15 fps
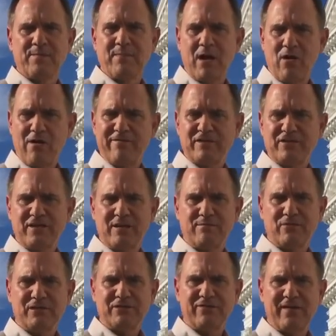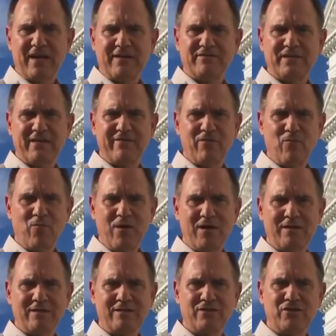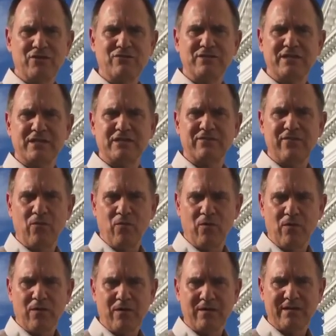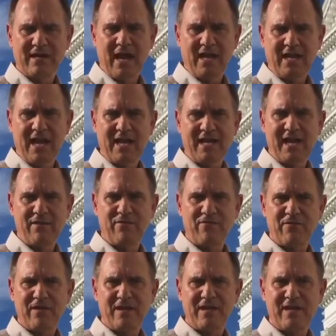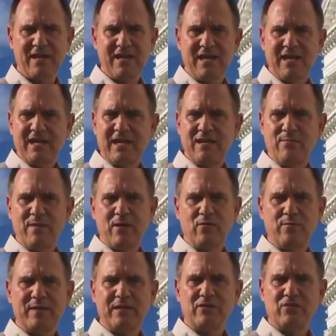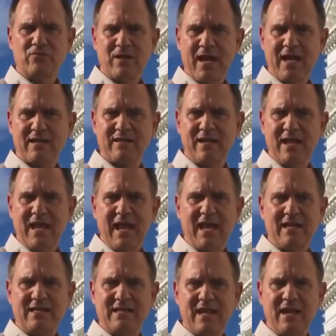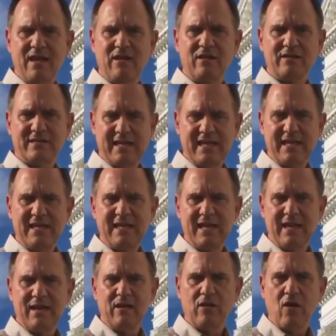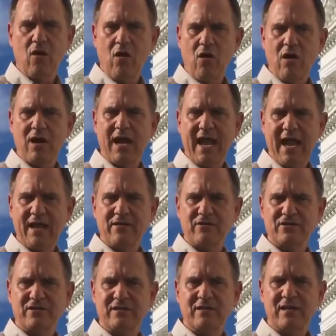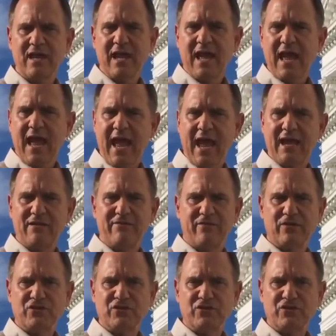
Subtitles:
My office number is 571-264-9983. Email me direct at DELR Anderson at